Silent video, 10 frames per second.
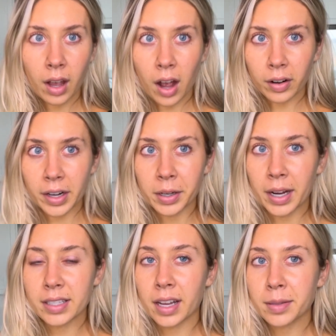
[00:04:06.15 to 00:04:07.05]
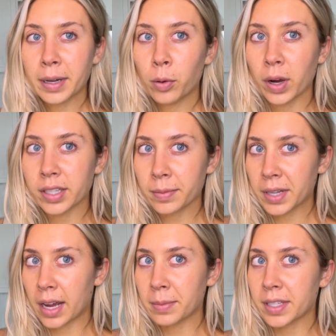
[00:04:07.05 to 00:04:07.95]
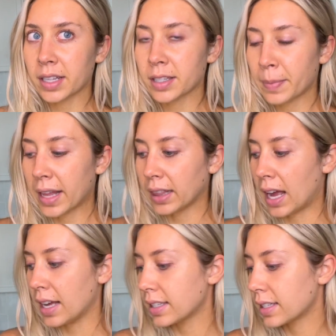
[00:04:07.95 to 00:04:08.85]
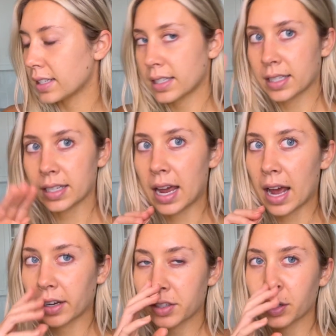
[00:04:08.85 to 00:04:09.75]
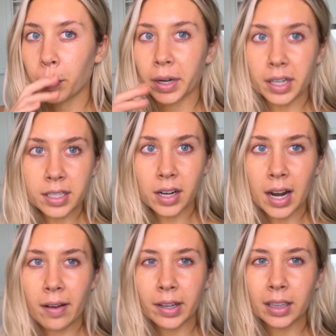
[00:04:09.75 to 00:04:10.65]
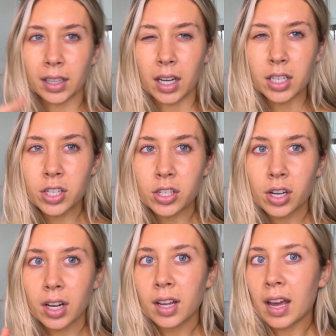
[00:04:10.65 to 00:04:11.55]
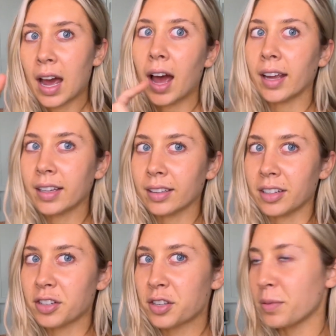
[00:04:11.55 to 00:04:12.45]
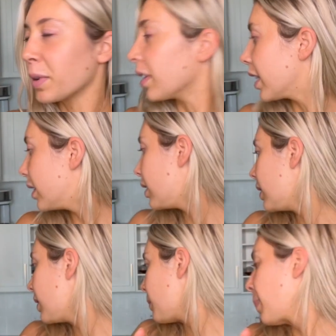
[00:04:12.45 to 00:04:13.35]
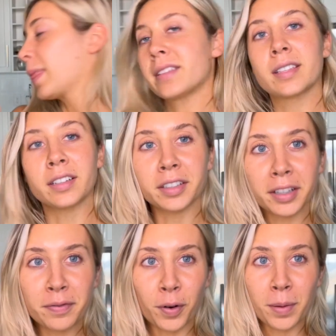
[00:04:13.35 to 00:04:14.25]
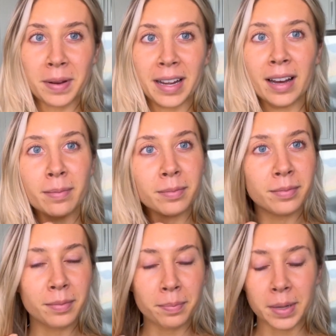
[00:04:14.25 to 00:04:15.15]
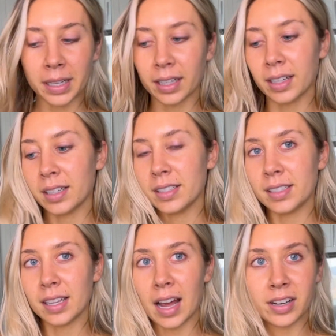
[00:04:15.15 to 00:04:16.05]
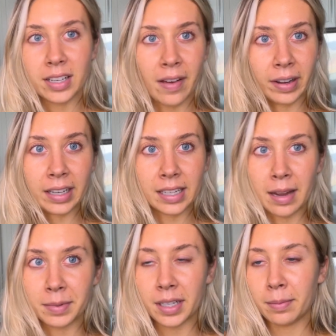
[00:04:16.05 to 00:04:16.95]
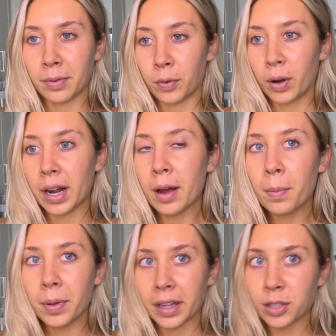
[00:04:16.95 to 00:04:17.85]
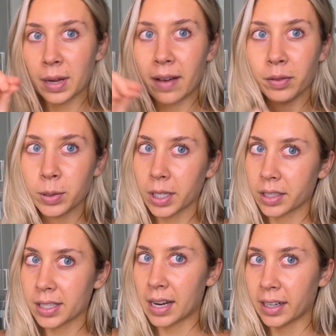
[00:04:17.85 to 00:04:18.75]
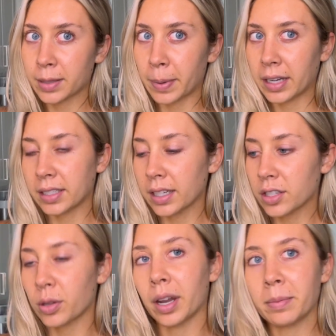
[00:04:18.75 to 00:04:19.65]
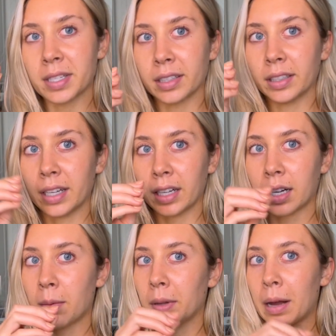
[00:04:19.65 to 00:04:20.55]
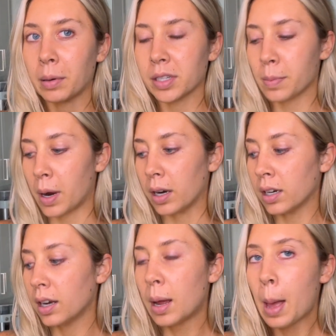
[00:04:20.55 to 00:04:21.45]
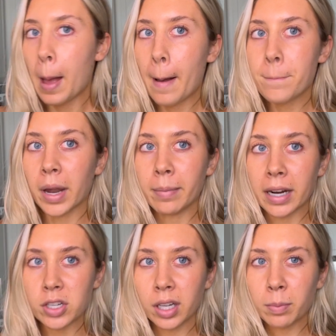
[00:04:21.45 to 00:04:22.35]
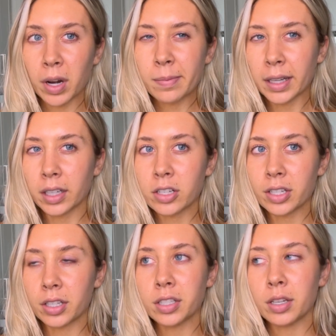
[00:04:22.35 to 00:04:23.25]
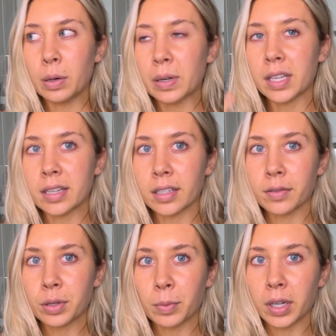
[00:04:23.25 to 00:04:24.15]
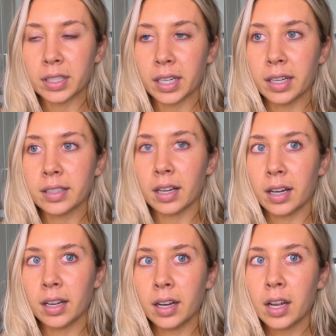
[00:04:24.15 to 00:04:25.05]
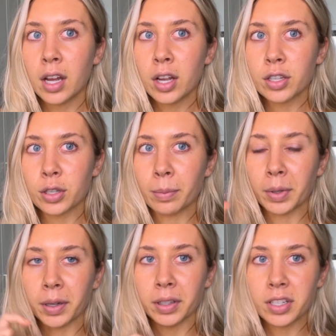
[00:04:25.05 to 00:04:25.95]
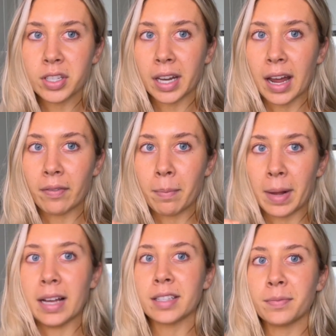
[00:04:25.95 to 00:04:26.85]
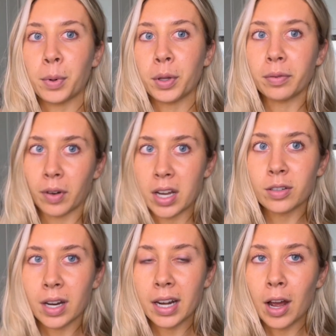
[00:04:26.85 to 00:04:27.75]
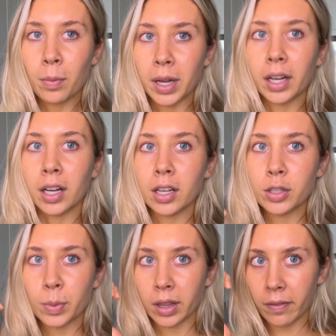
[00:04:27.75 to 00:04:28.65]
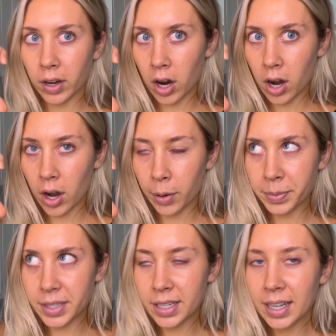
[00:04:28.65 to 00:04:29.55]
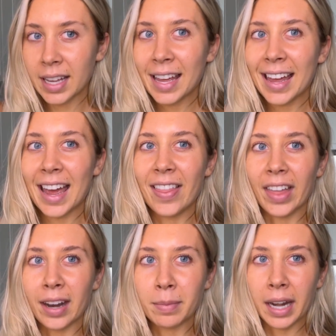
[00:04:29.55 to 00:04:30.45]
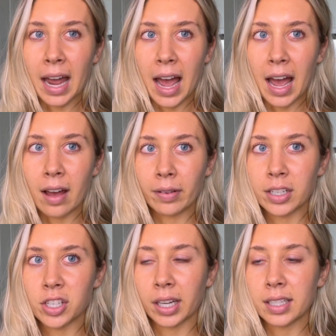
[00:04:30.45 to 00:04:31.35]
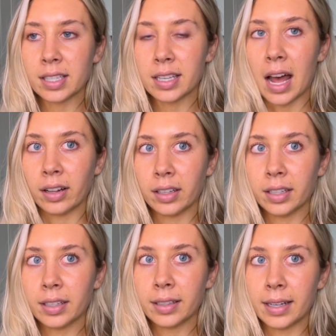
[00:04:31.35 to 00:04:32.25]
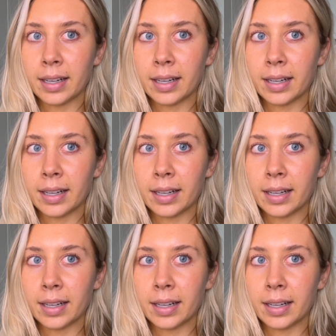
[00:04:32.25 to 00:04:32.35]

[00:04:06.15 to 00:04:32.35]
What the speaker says: All right, you guys, it has been quite some time since my last snack. So we're gonna start having lunch. I eat lunch super late. It's literally 4 p.m. because I just haven't had time to eat before now, but that's why I have those little snacks baked in so that I'm still eating a couple hours apart. But I'm actually gonna break my lunch into two because I still have some work to get done. So I'm literally just gonna have a massive bowl of rice right now because we love carbs. And then I'm gonna have a chicken salad,